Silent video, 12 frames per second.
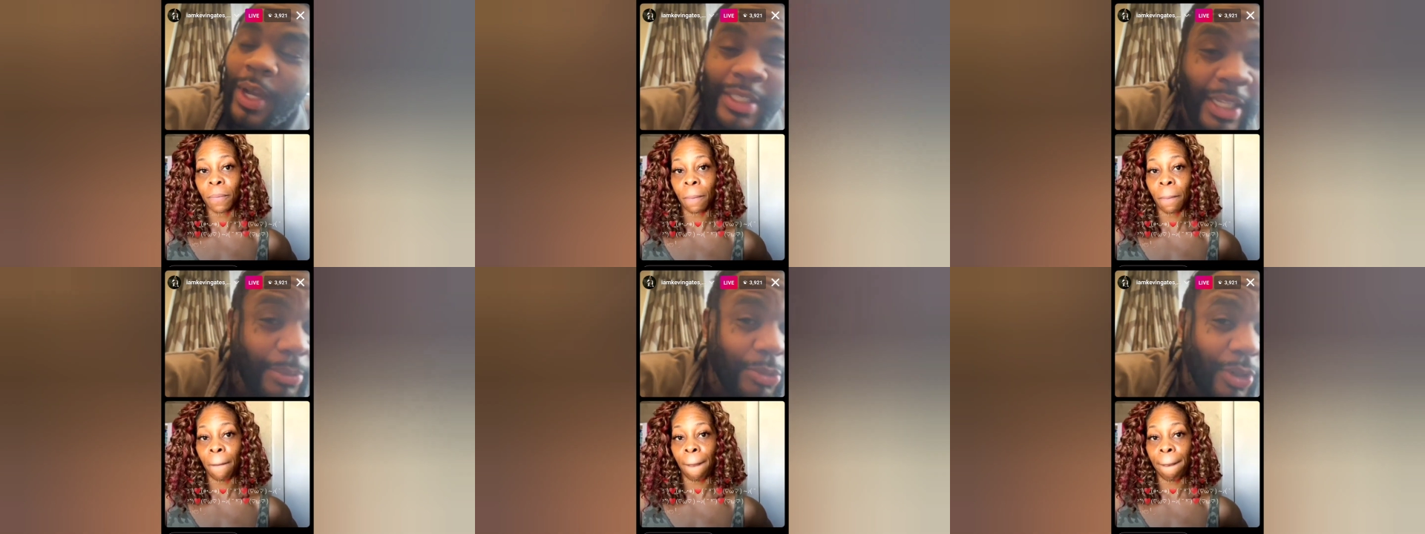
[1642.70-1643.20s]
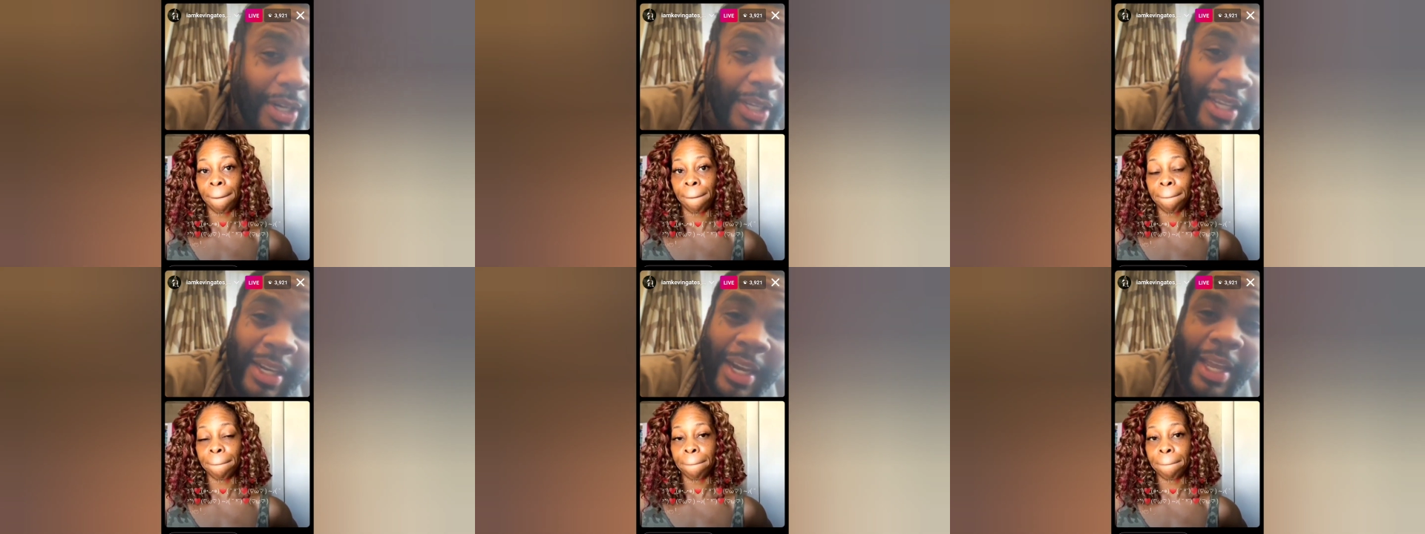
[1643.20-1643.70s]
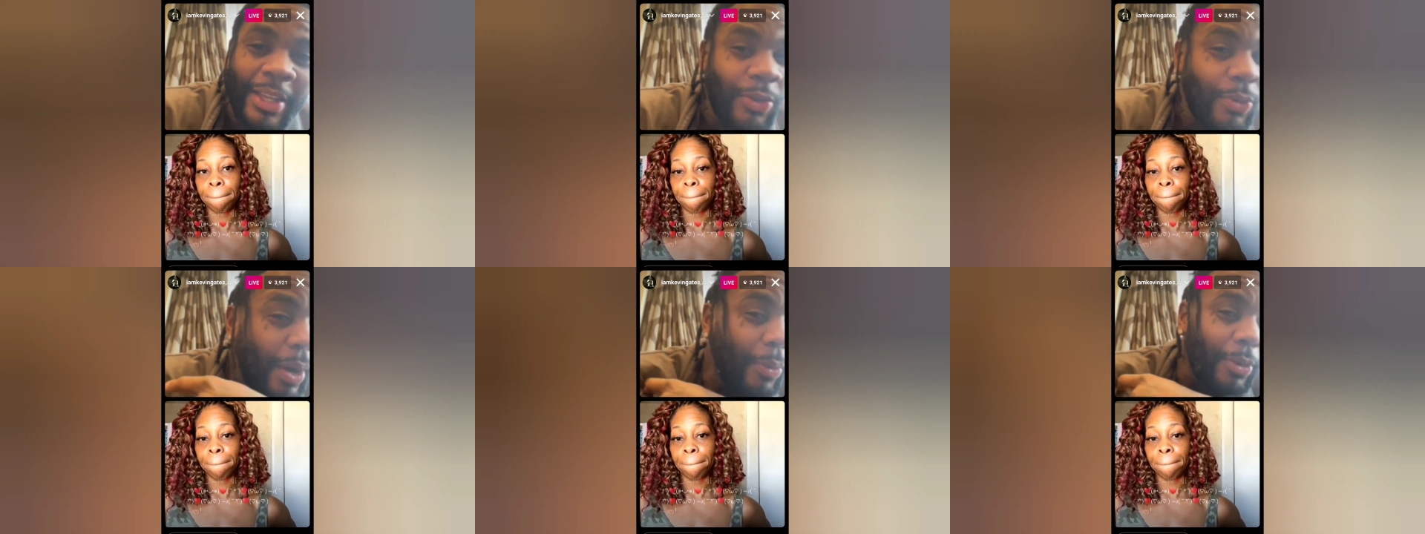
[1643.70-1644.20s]
Speaker 1: you. I said, I'm trying to get like
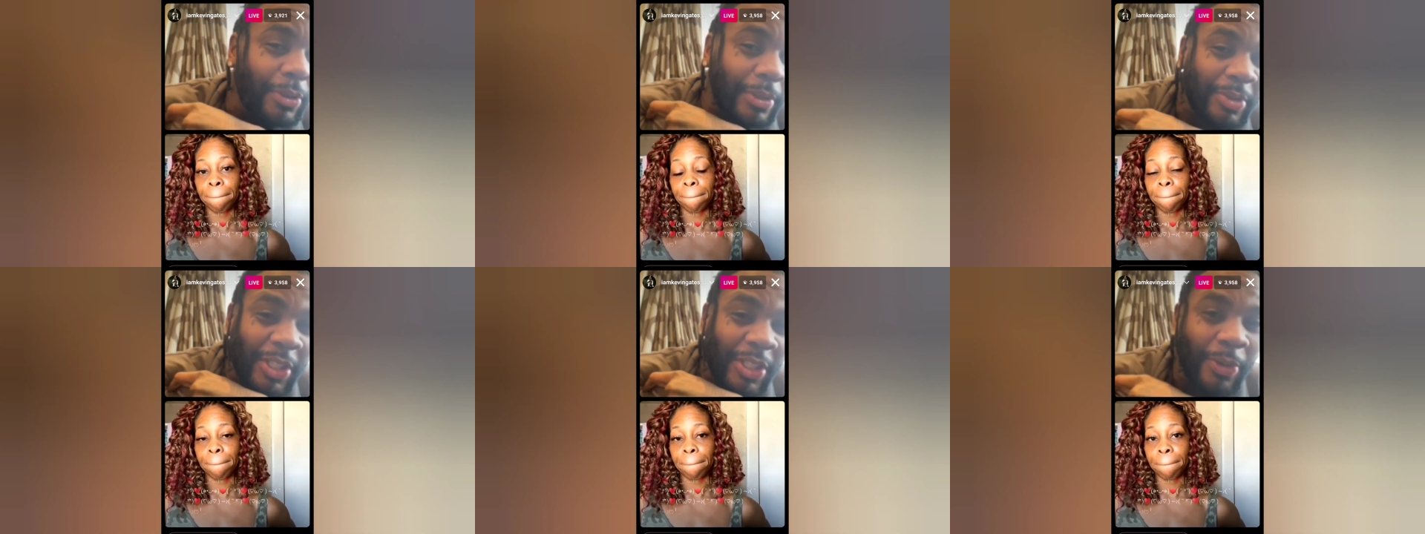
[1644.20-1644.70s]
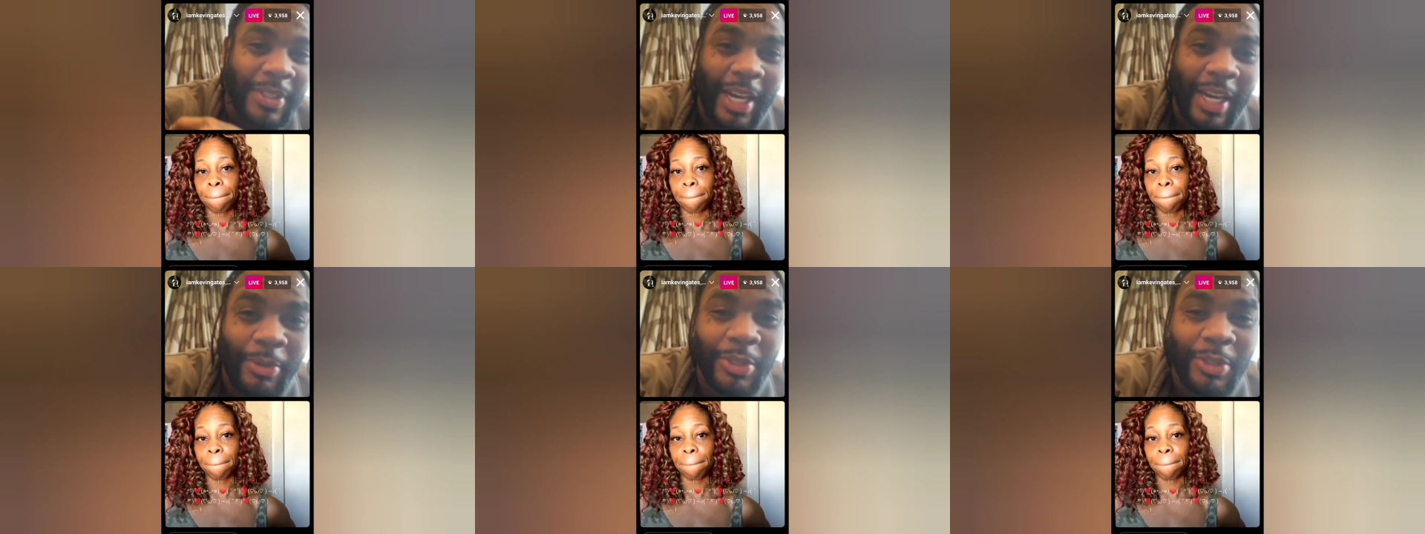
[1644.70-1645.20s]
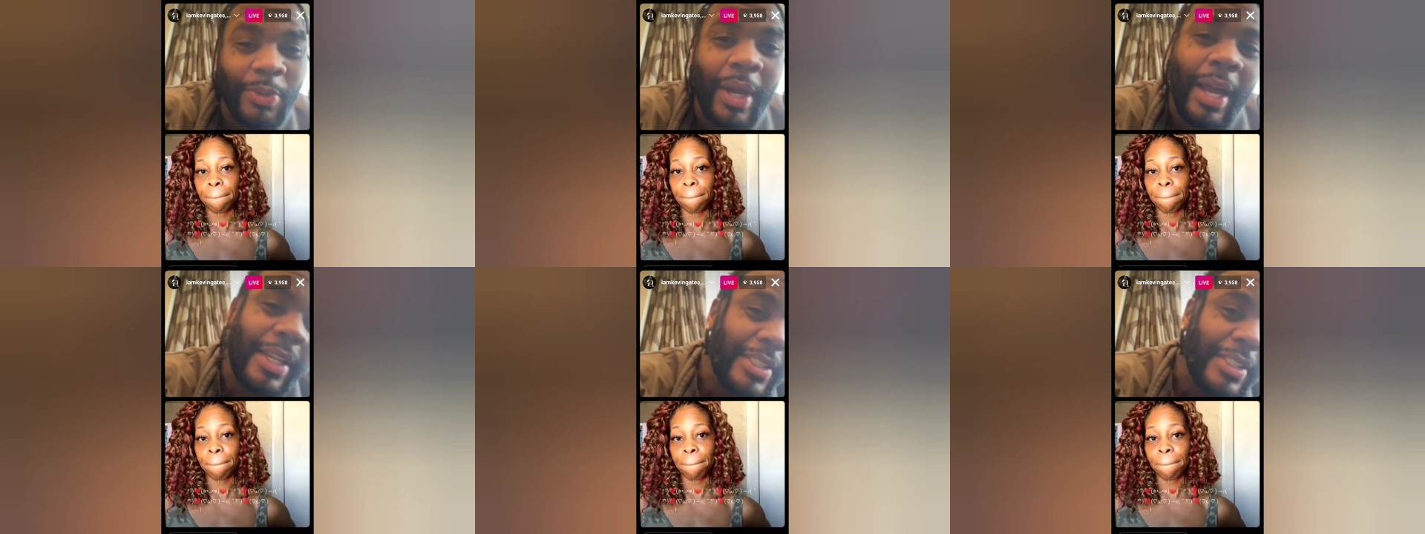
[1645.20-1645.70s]
you. I want them shoulders like what you
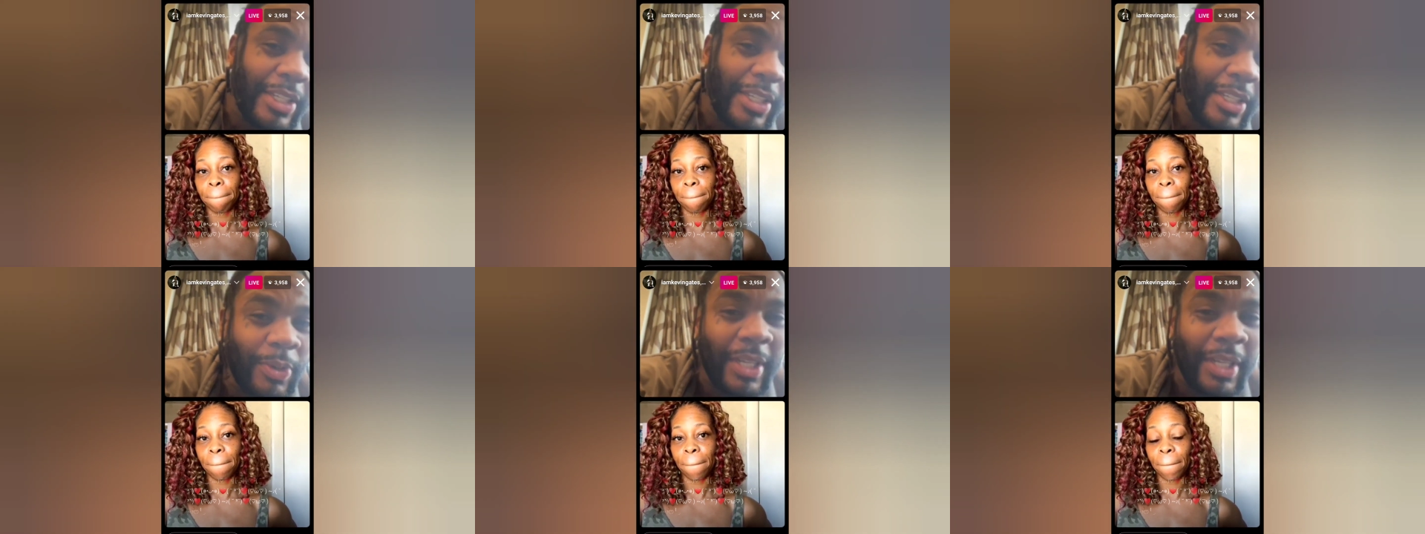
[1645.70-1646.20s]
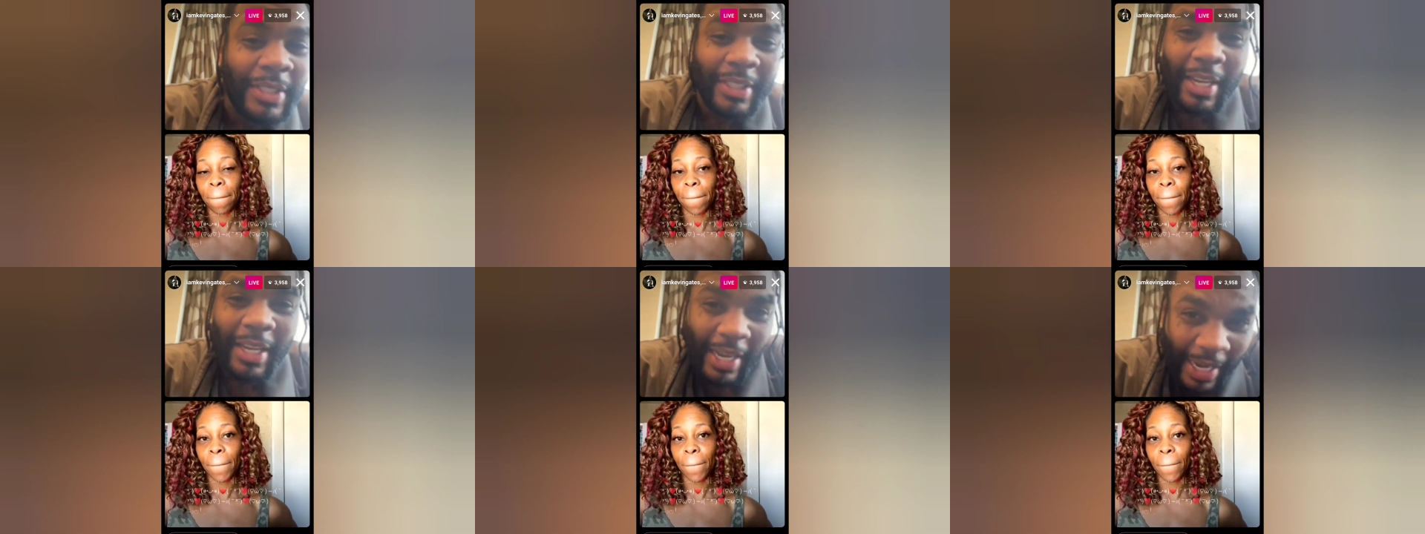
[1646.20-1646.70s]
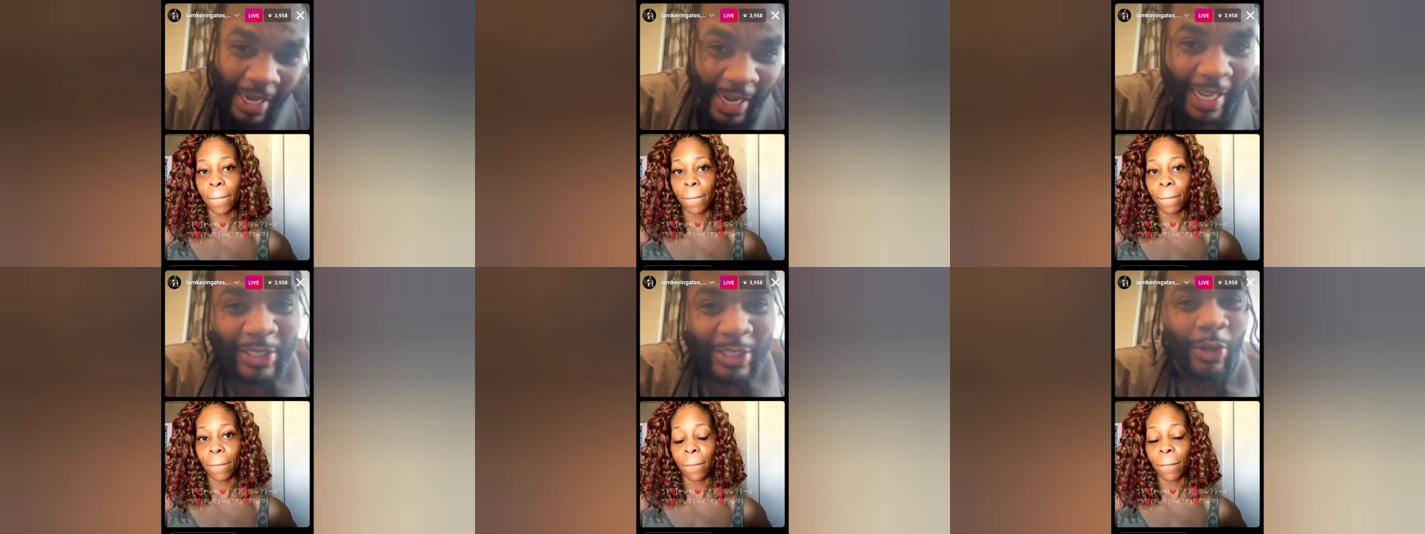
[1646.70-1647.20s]
got. He said, do this. And
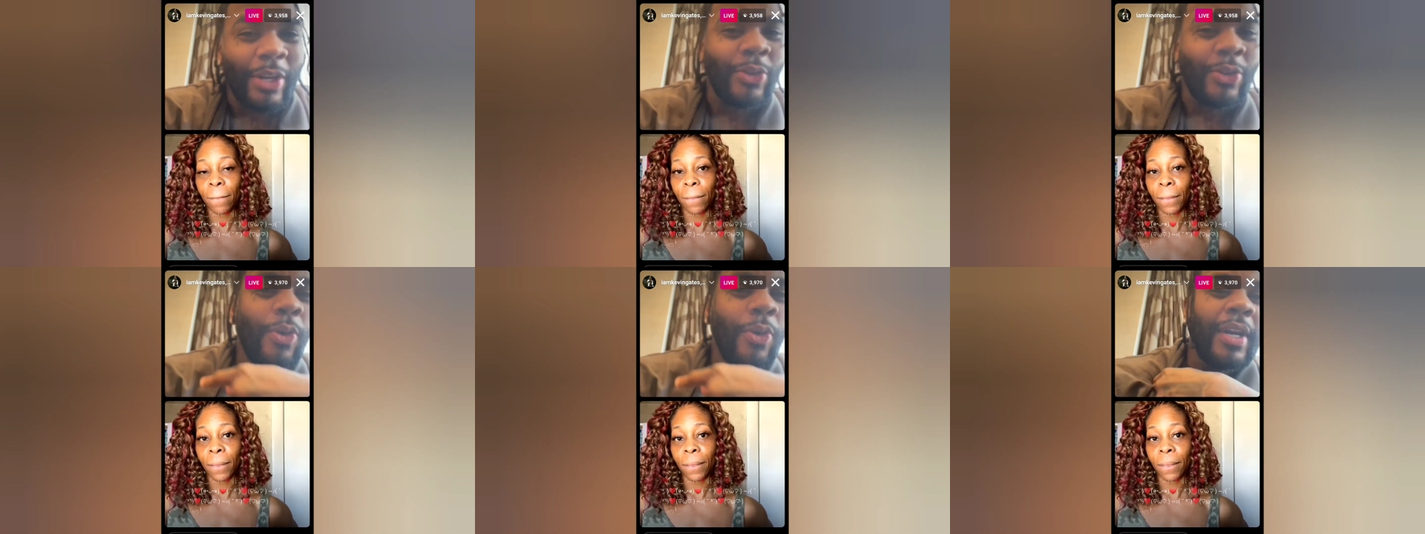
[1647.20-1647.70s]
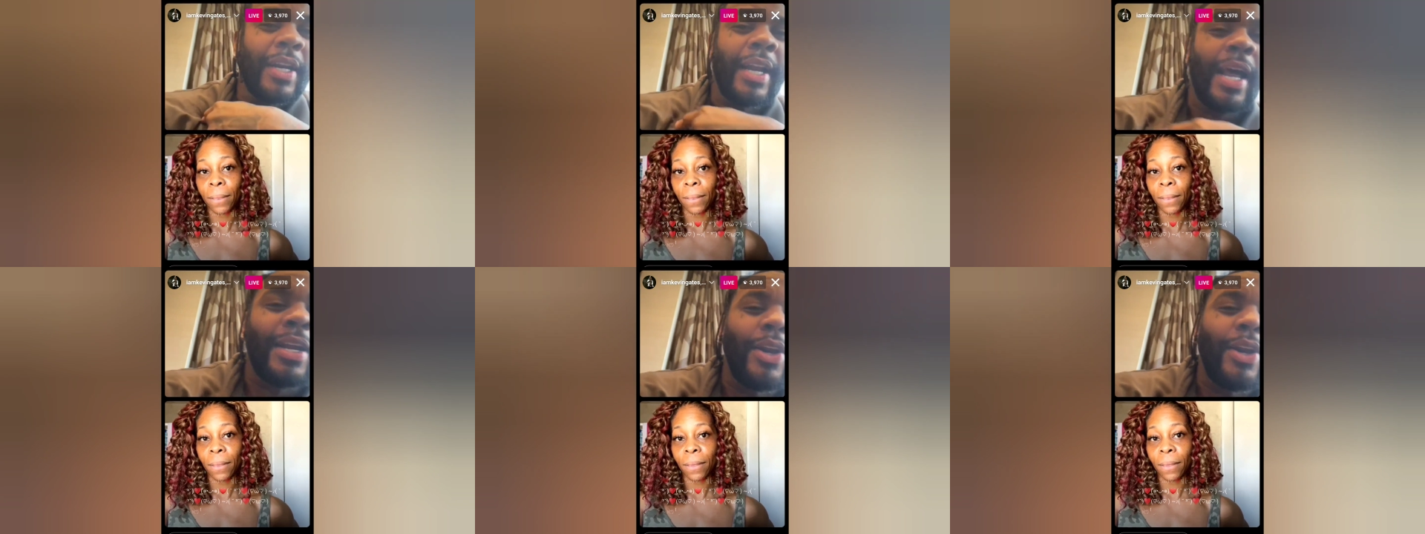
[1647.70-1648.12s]
I started doing it and I